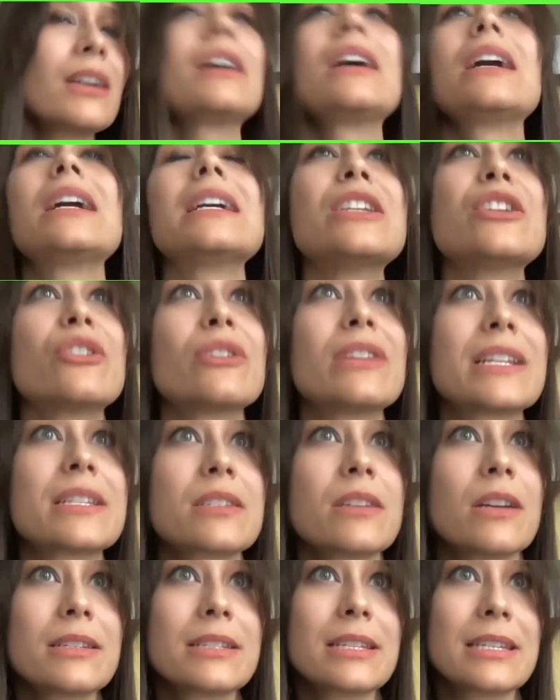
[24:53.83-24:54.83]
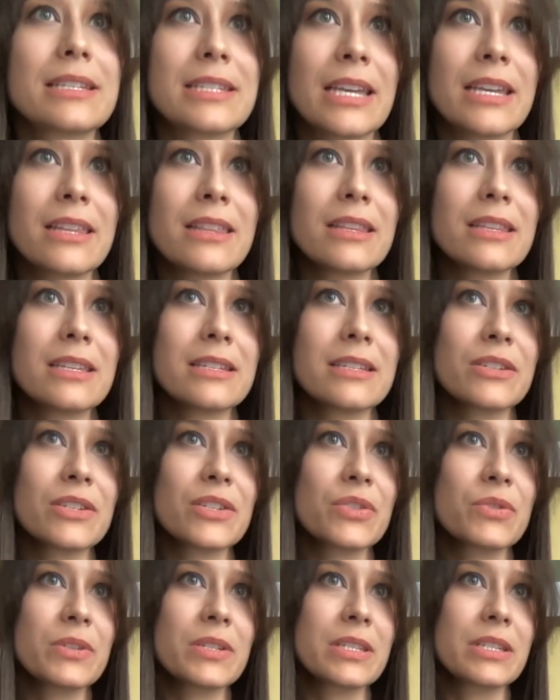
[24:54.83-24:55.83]
that's not to say that these
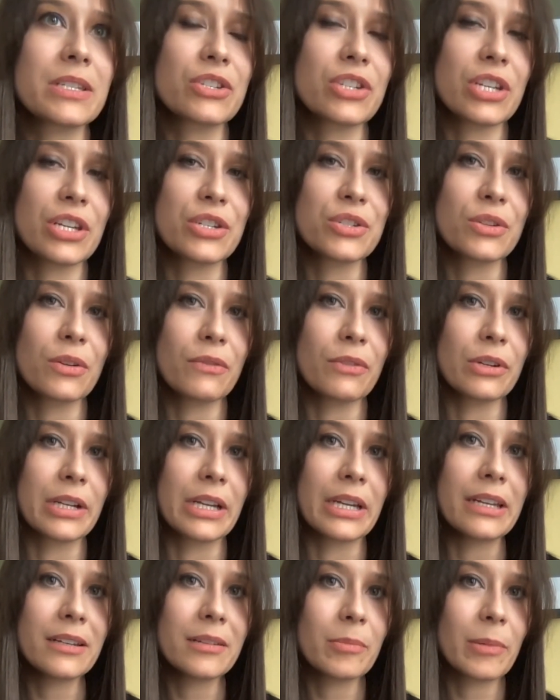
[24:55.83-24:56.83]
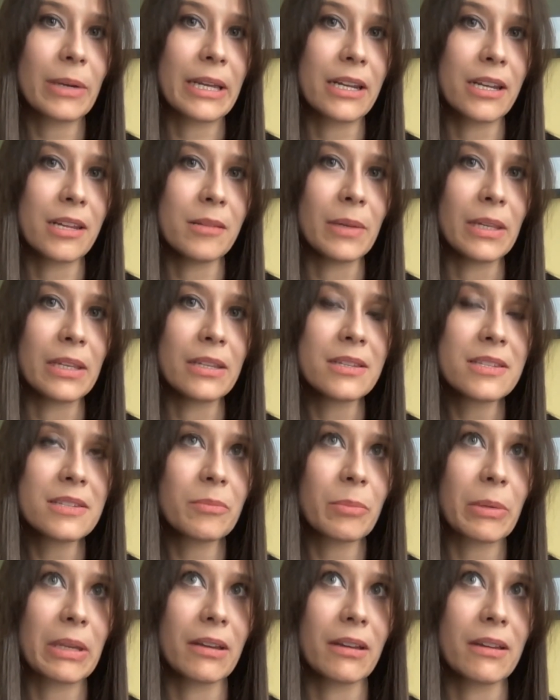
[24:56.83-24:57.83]
industries can change overnight by any means,
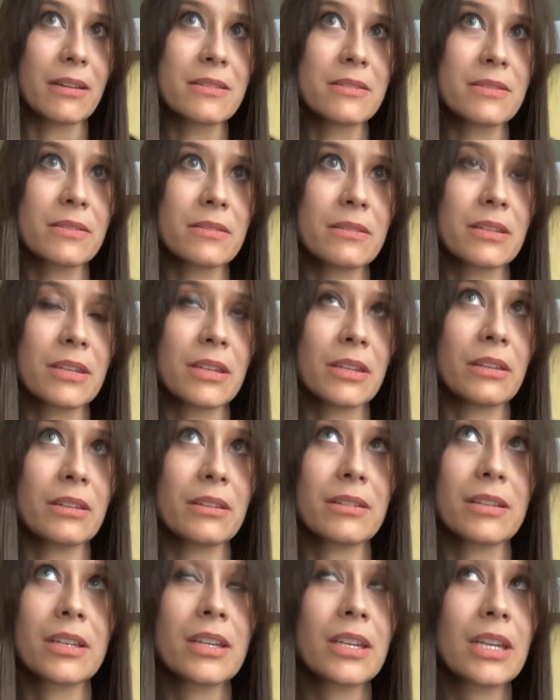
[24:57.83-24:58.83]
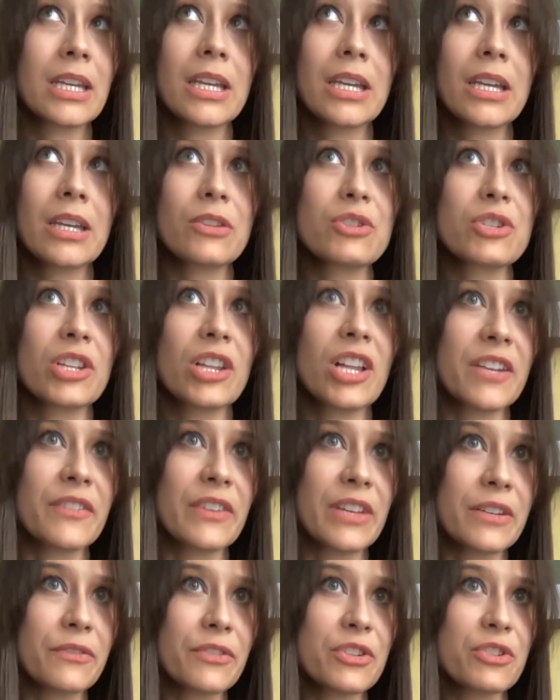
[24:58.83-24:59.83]
because there's a lot of
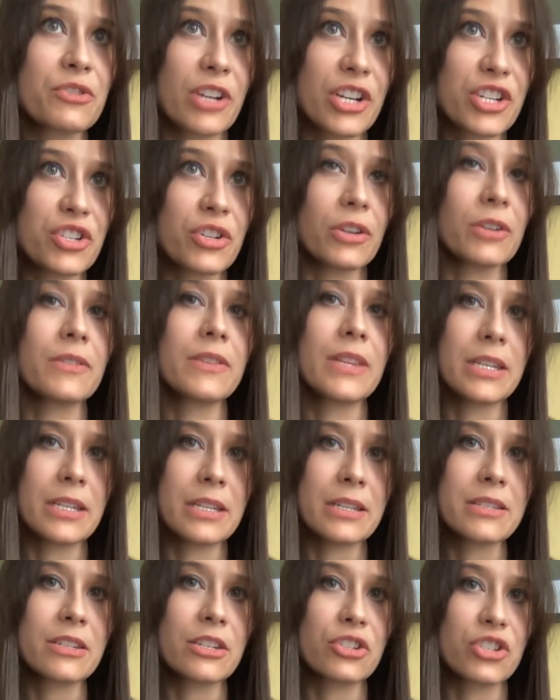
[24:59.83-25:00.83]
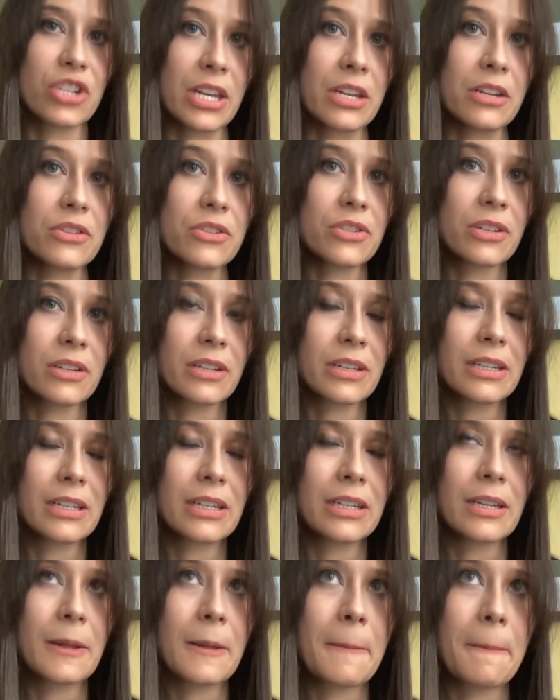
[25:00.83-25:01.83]
infrastructure that needs to change.
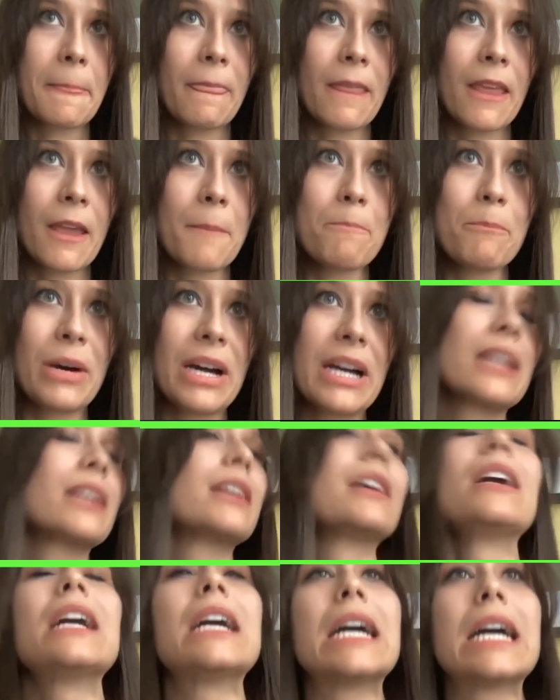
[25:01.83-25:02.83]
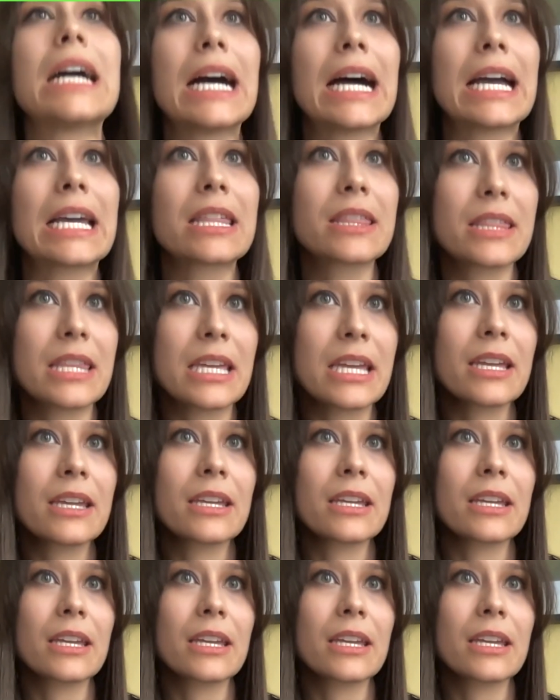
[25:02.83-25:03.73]
But I think